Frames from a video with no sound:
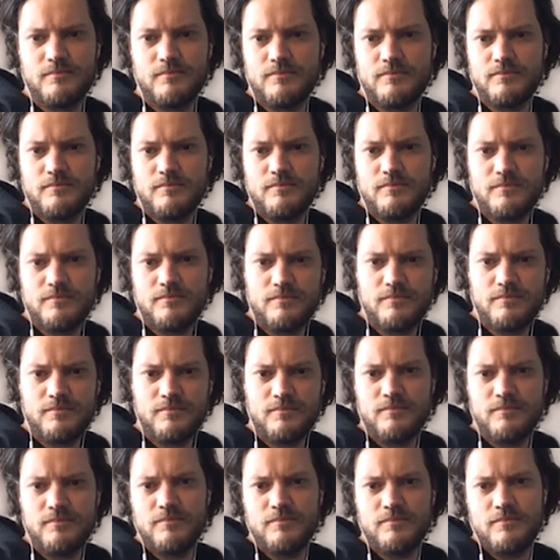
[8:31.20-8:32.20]

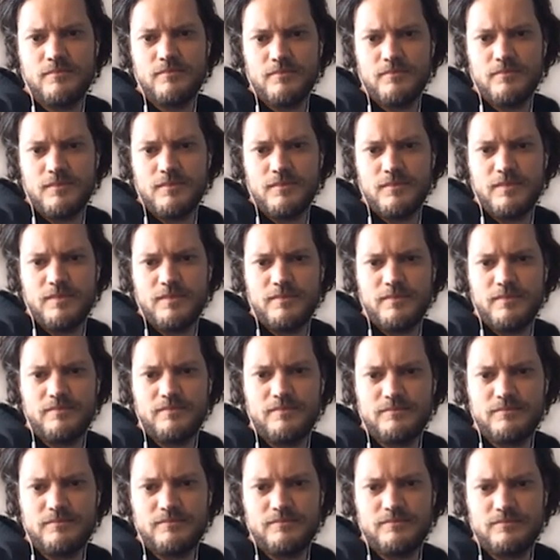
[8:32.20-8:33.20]

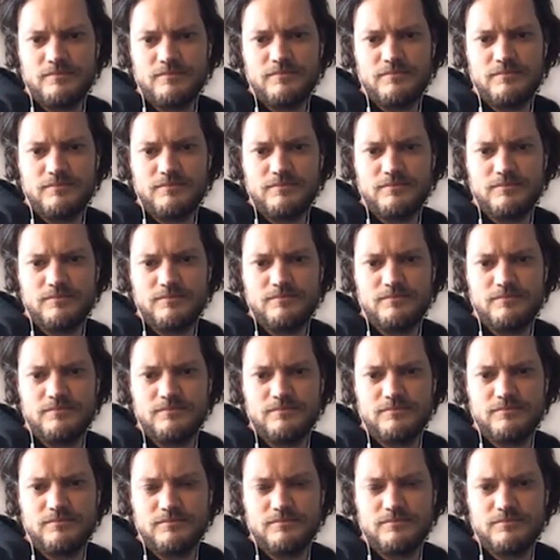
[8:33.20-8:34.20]

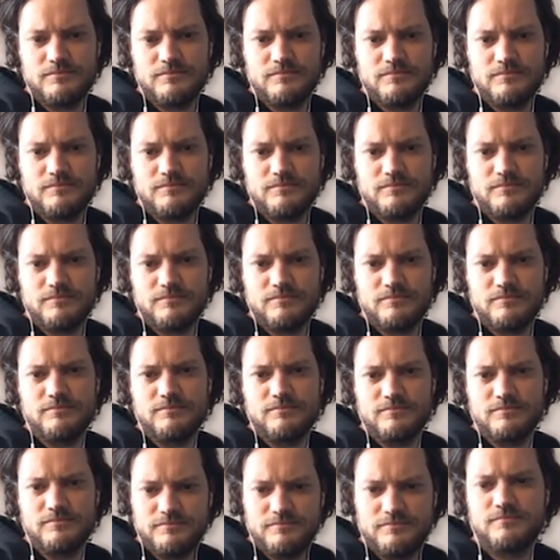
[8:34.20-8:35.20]

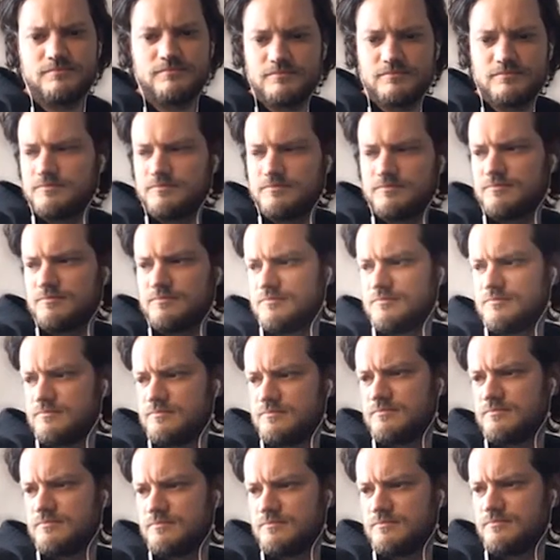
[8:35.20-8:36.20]

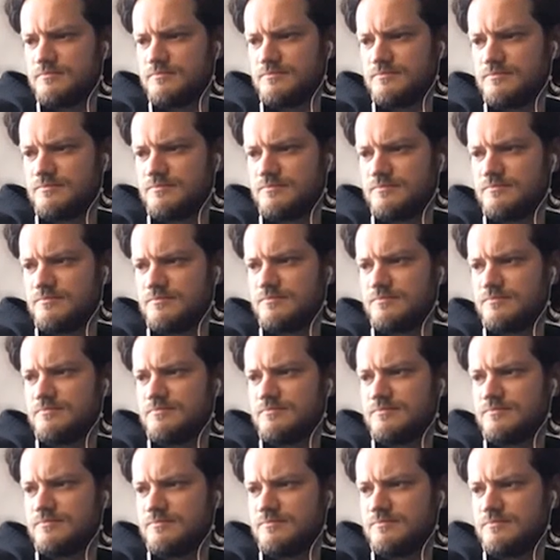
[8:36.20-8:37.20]

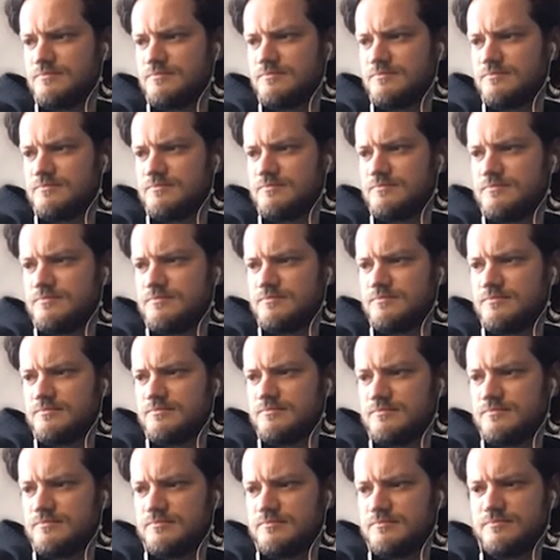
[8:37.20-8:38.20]

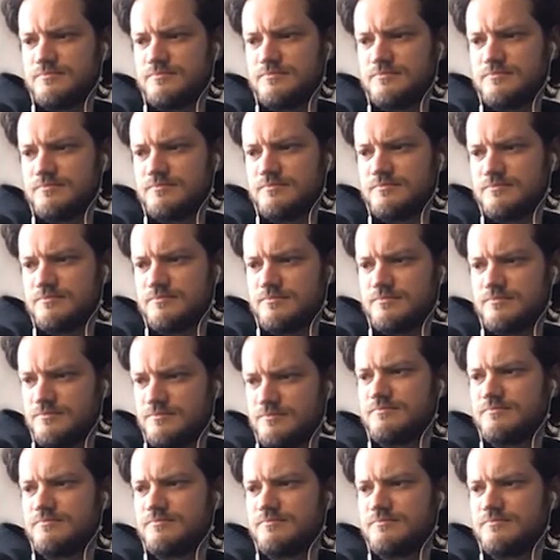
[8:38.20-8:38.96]
This person isn't speaking.